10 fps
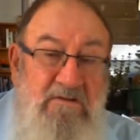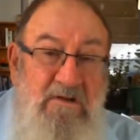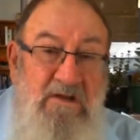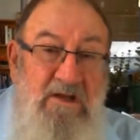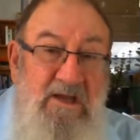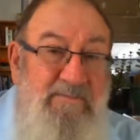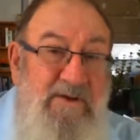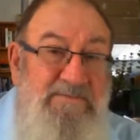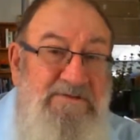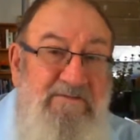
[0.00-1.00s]
and
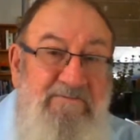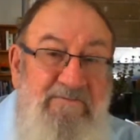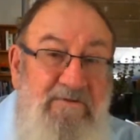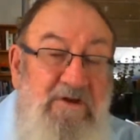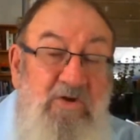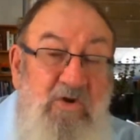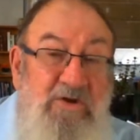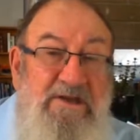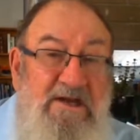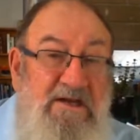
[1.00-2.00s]
perhaps have little
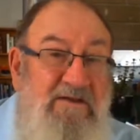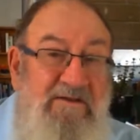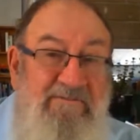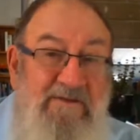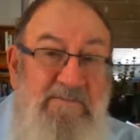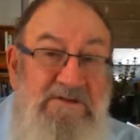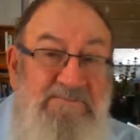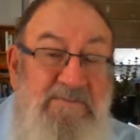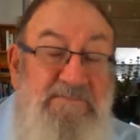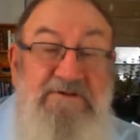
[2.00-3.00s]
contact of their families,
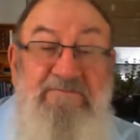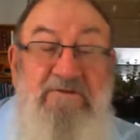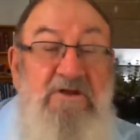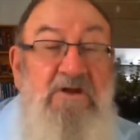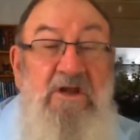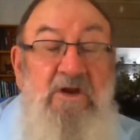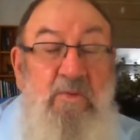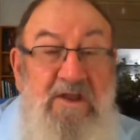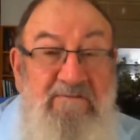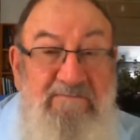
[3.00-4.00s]
perhaps even don't know where
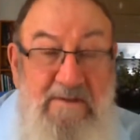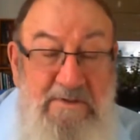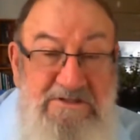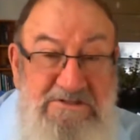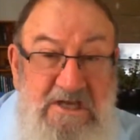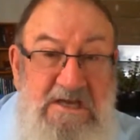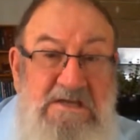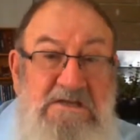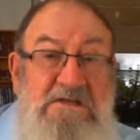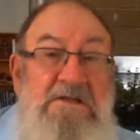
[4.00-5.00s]
their families are,
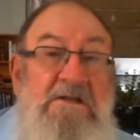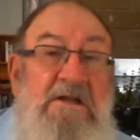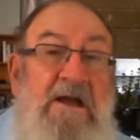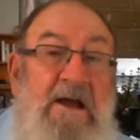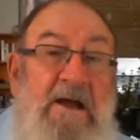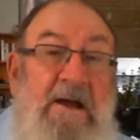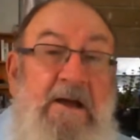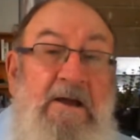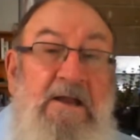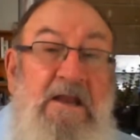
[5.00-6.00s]

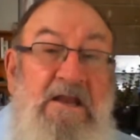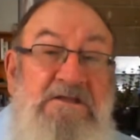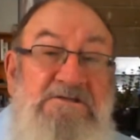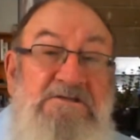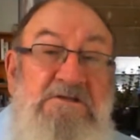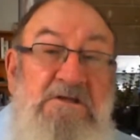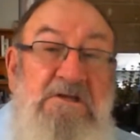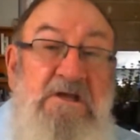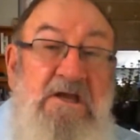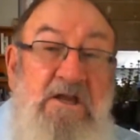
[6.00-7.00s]
and that is
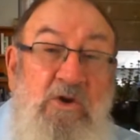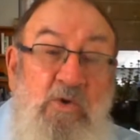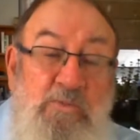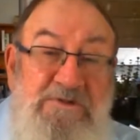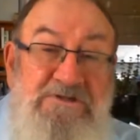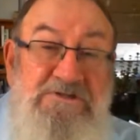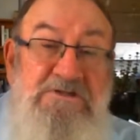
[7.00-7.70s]
an enormous